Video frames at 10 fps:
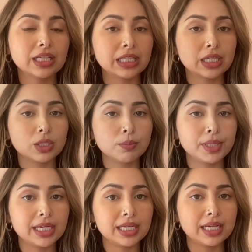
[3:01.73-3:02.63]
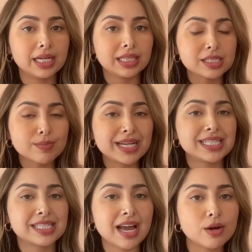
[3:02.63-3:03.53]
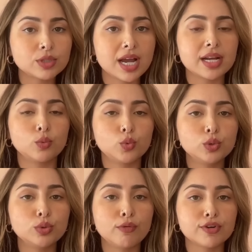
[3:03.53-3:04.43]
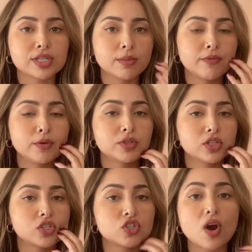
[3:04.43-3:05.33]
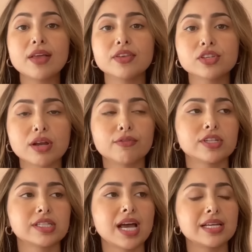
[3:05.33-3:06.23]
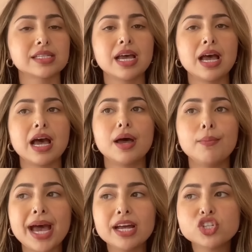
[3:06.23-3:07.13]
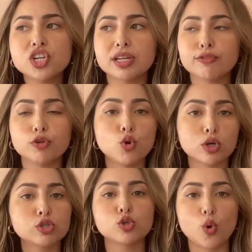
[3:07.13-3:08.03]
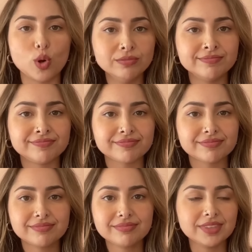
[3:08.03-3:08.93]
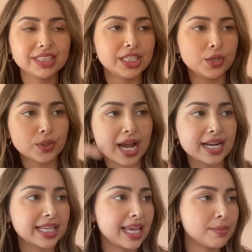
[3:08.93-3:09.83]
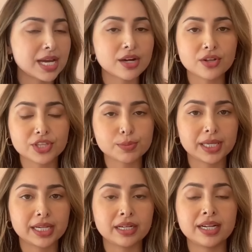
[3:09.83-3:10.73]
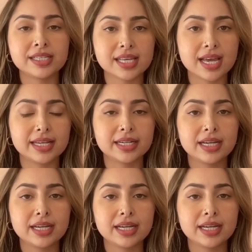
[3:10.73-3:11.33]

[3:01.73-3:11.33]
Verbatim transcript: little bit this might sound kind of woo woo for some of you but just try this on for size imagine if your soul you know, kind of came down on this planet and said,